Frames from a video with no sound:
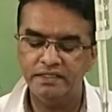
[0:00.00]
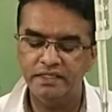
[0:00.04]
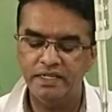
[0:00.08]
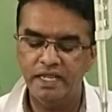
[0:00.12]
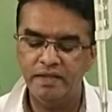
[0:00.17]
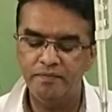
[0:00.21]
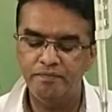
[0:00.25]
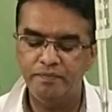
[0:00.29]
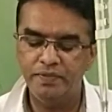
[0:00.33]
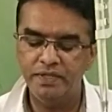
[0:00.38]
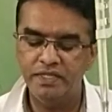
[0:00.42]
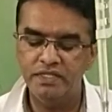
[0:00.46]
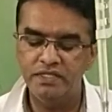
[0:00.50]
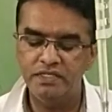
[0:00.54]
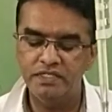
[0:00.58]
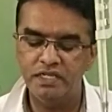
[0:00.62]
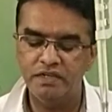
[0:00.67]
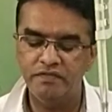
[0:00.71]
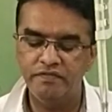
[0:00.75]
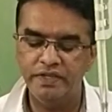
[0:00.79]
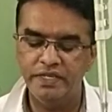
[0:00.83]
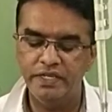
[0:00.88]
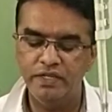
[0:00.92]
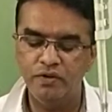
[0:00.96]
A pinch
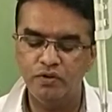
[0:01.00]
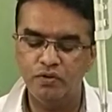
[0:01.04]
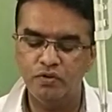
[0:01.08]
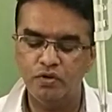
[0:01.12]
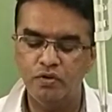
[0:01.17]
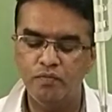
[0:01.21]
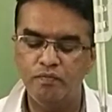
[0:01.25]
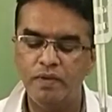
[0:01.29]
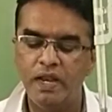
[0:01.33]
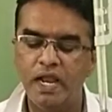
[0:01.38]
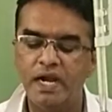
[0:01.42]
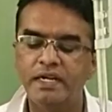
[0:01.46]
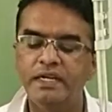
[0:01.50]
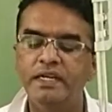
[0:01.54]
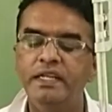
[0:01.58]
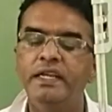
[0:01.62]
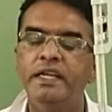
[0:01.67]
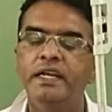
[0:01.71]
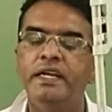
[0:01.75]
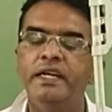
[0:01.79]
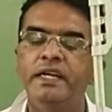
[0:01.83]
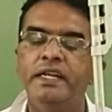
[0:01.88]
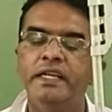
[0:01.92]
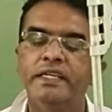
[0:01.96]
of eriochrome black T
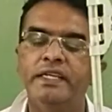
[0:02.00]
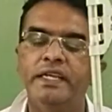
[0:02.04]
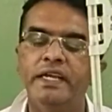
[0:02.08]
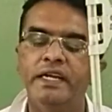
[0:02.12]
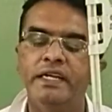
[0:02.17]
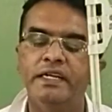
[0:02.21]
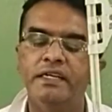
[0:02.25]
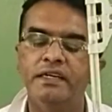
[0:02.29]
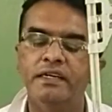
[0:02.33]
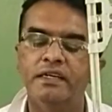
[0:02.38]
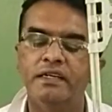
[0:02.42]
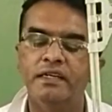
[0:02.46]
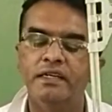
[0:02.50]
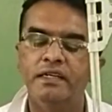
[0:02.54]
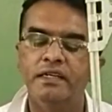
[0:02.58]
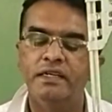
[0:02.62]
indicator.